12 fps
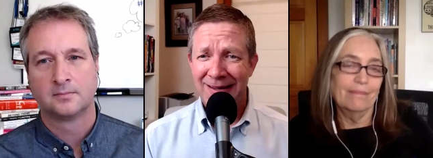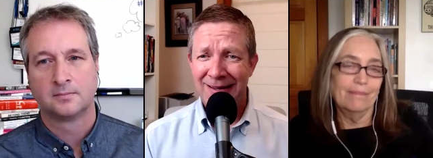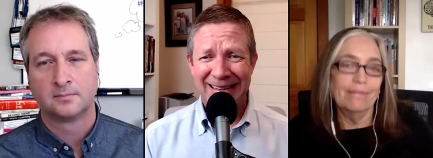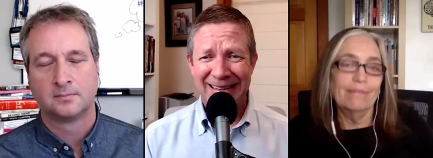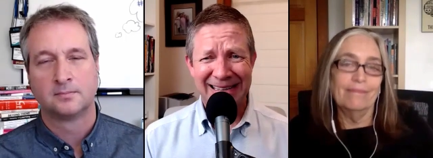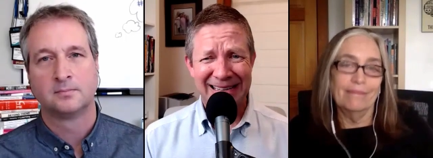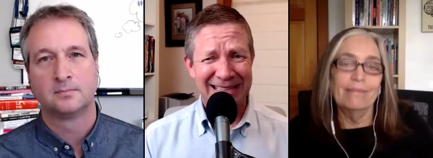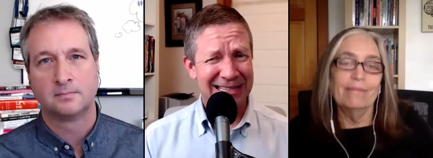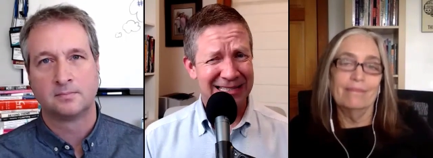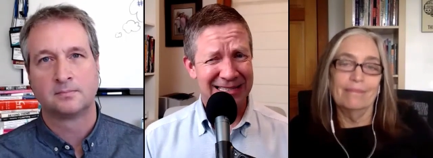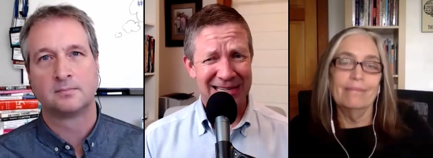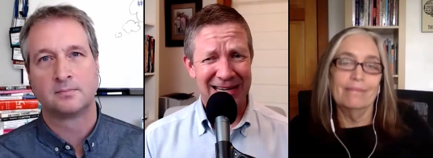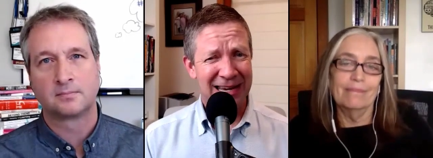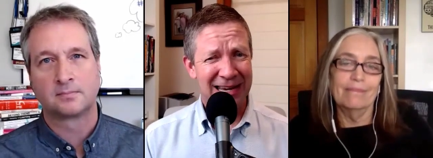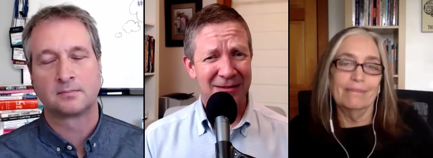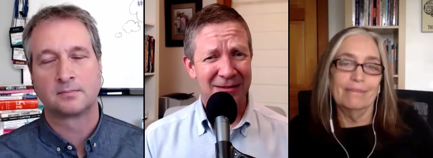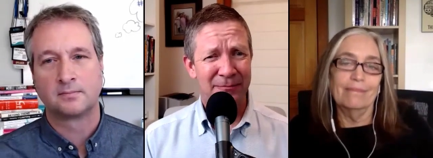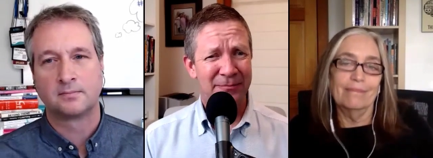Speaker 1: It just, that kind
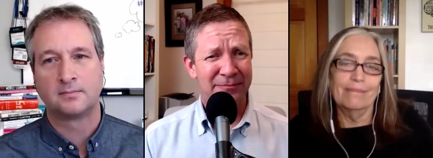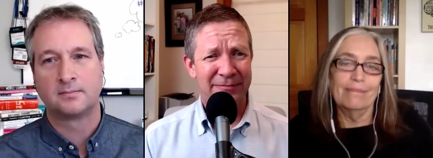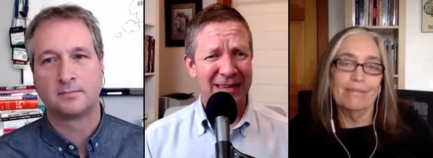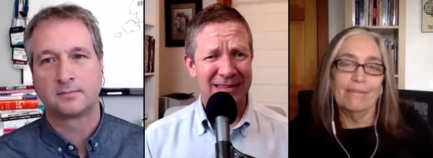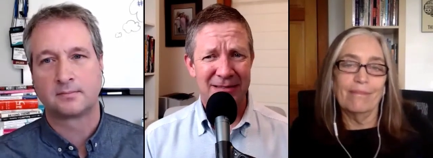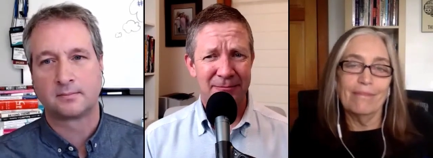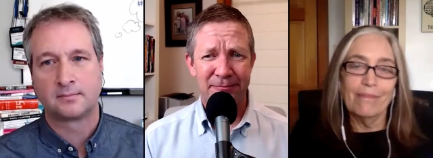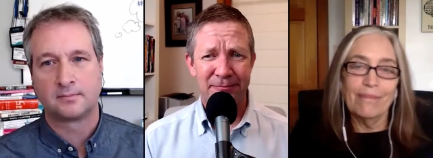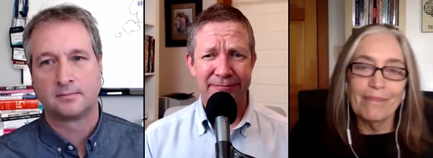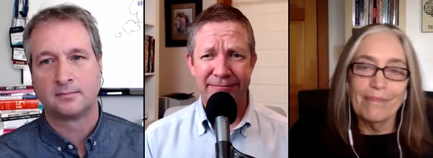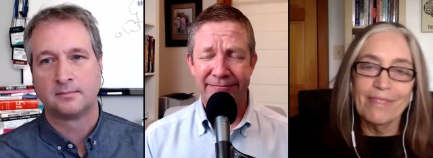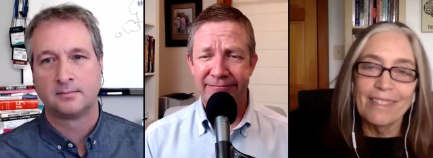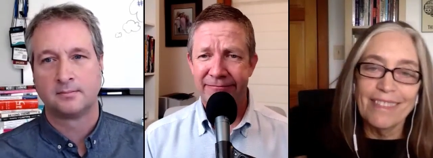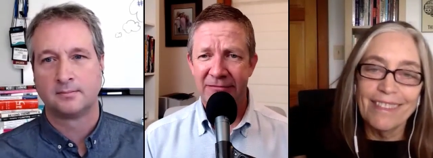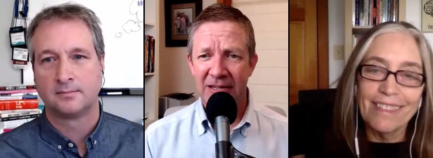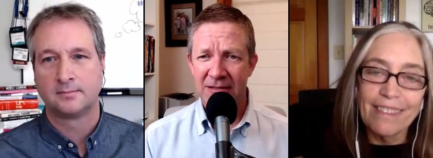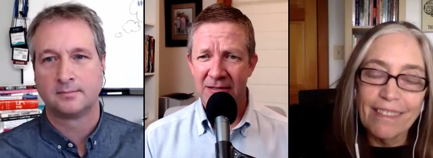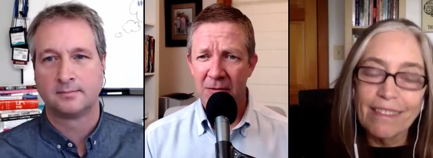of, that
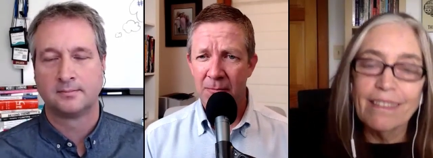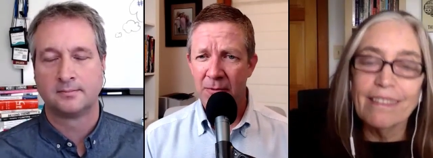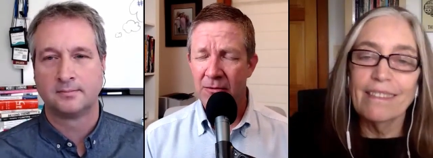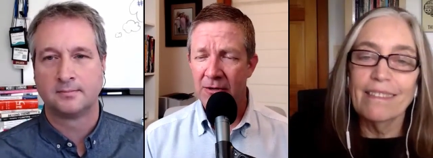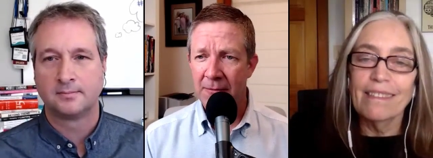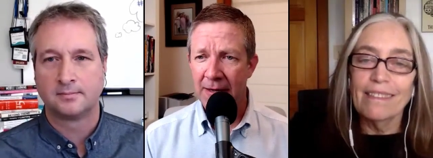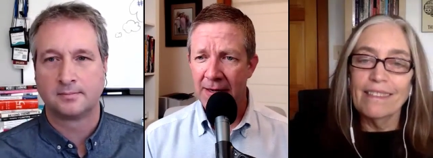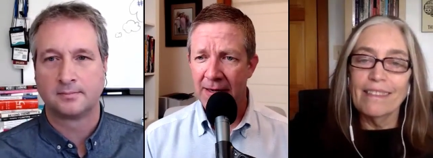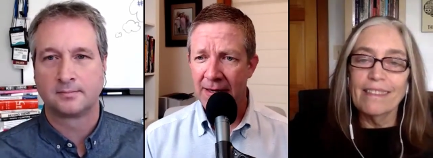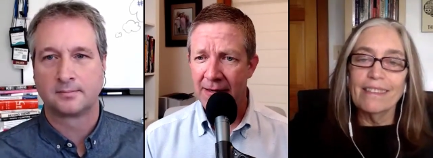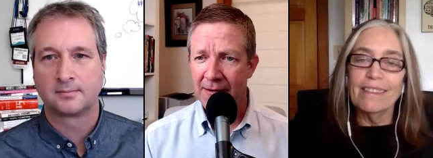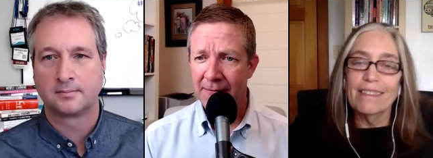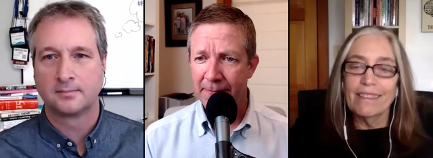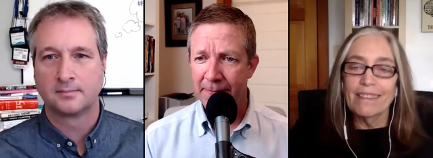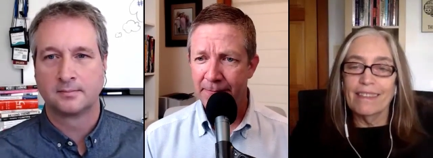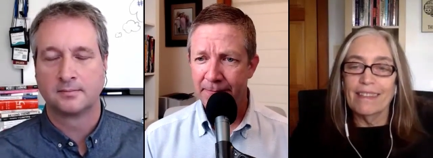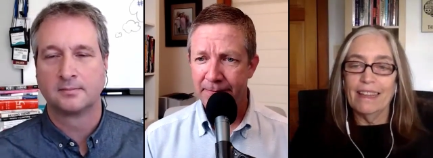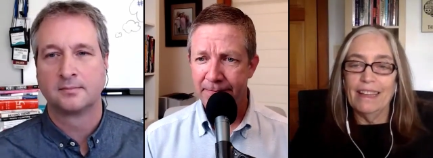doesn't compute in my head.
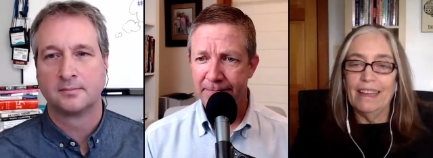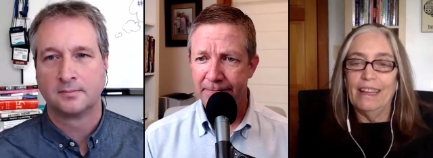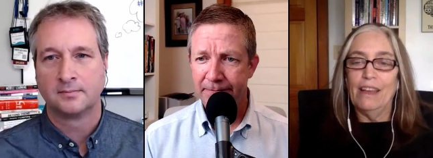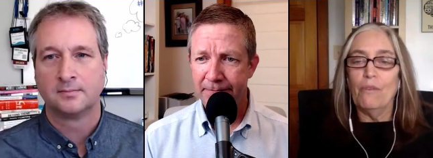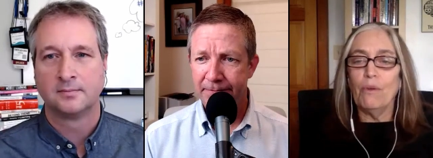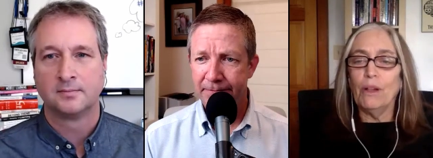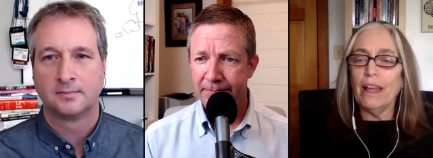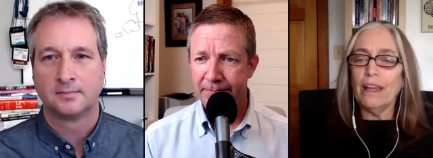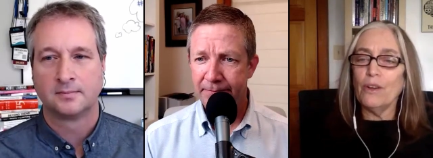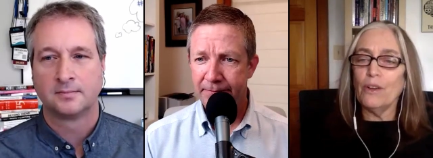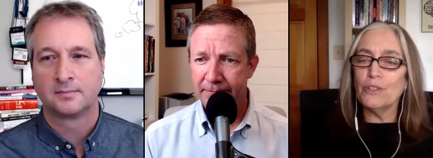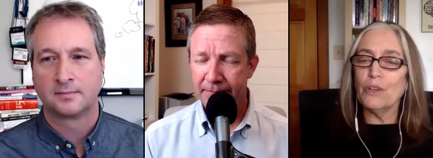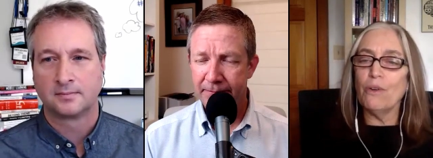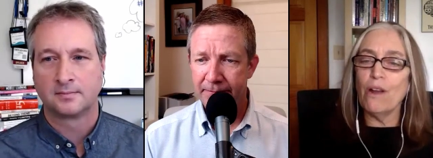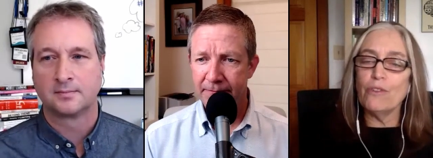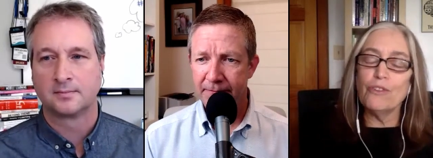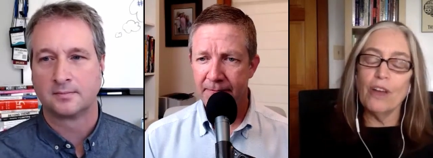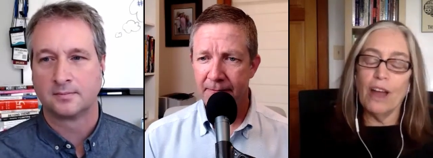
Speaker 2: Well, and also our
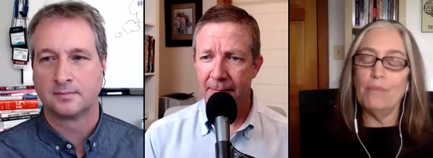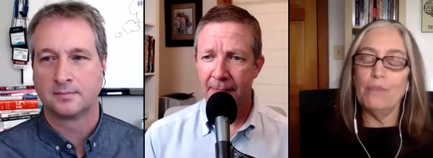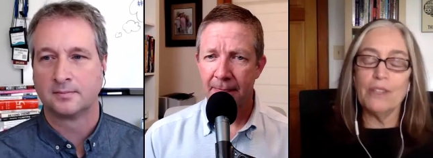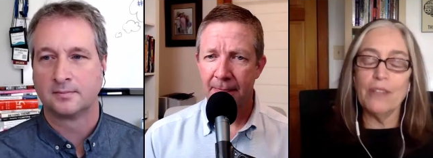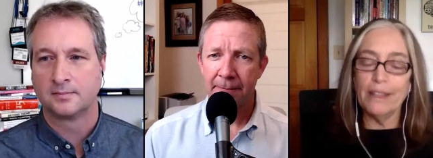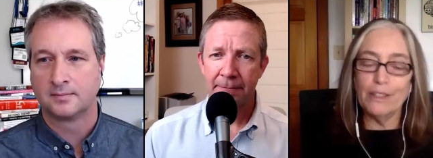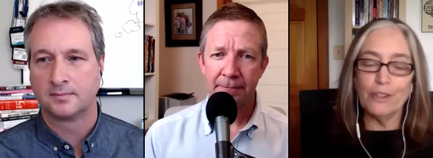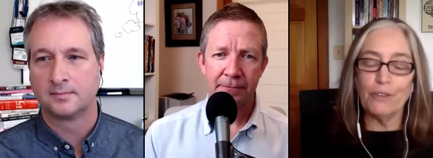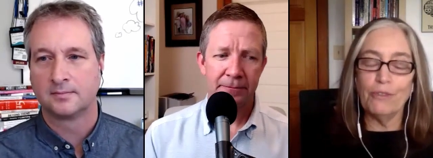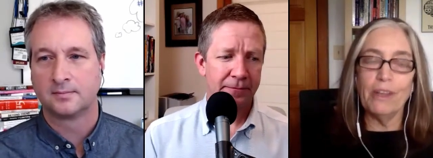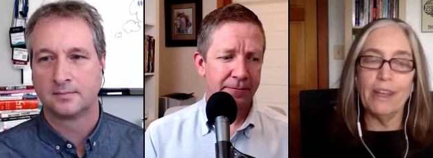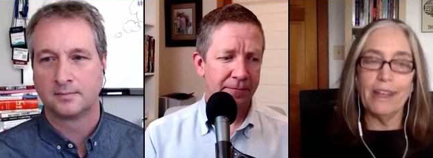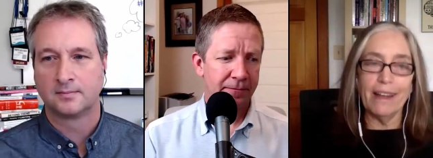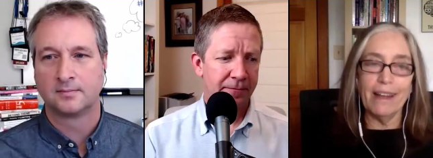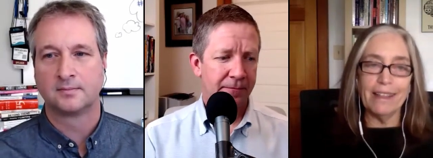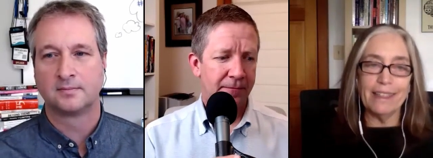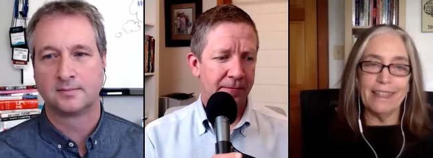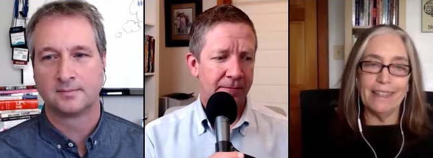job is not to create
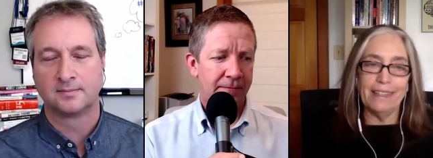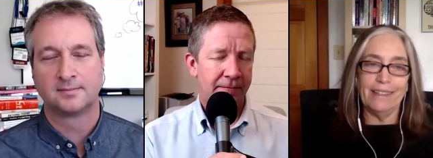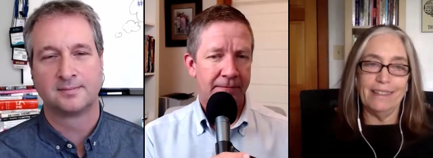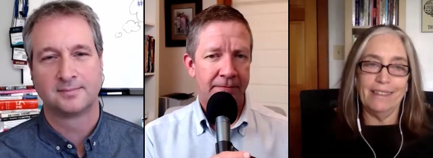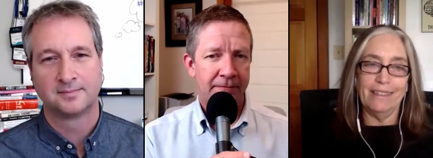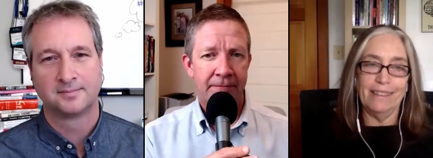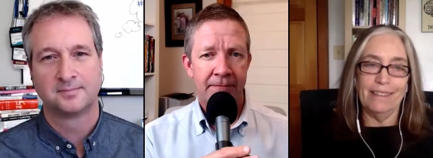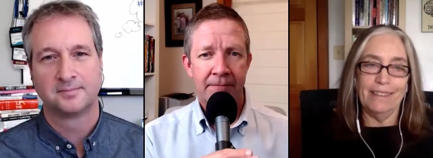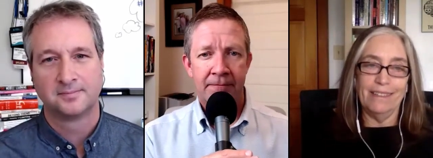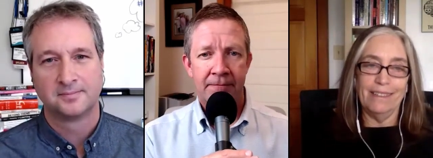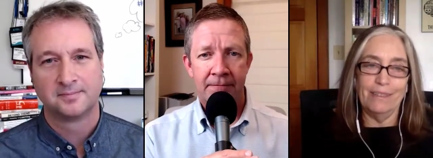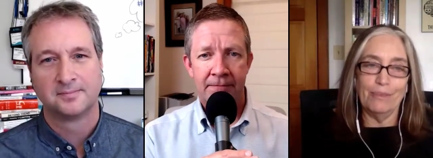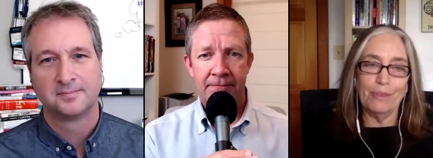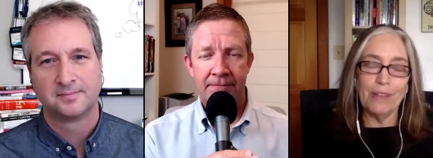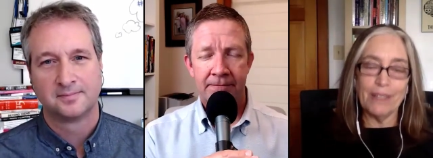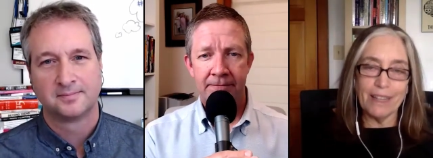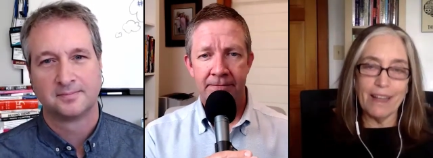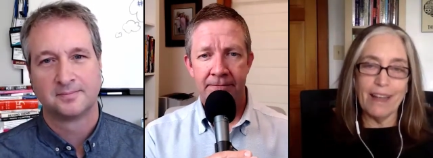content. We're
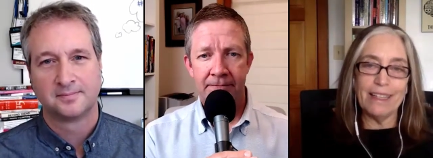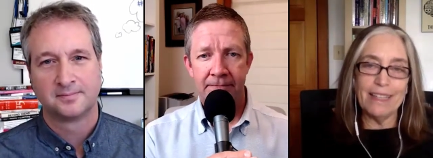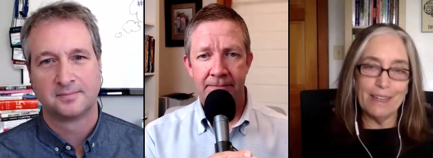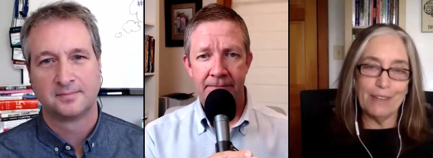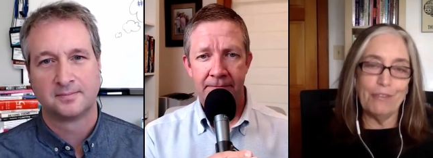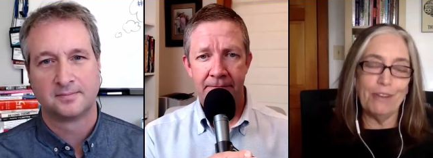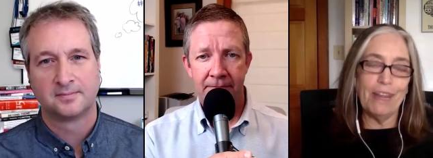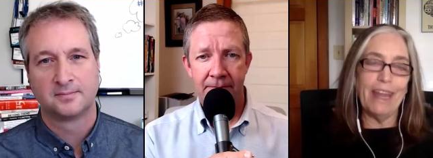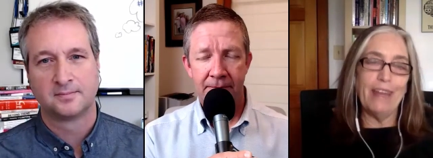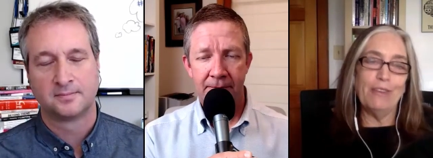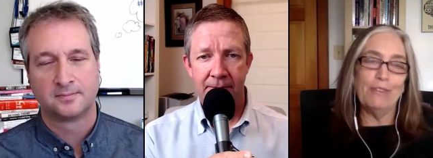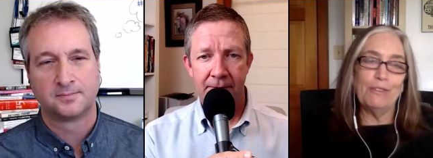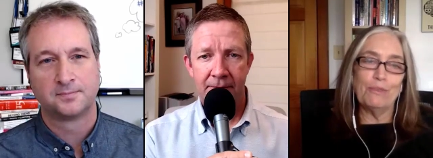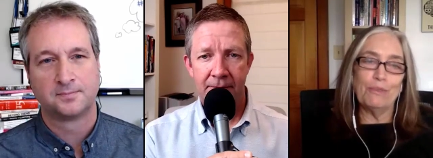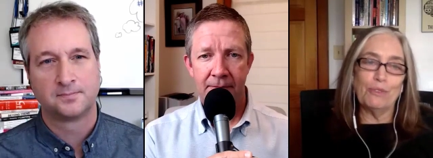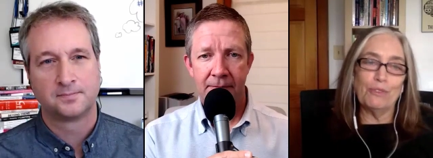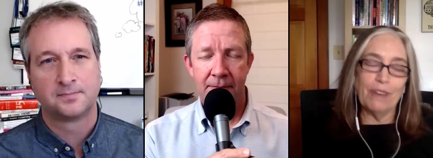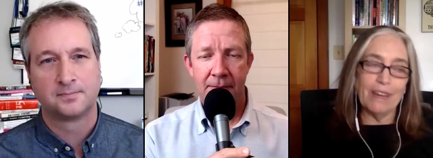not content creators. We're
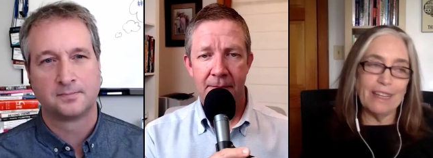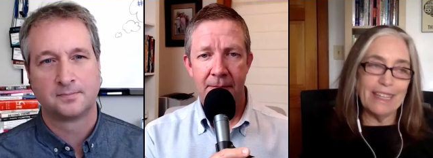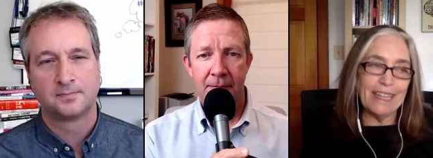trying to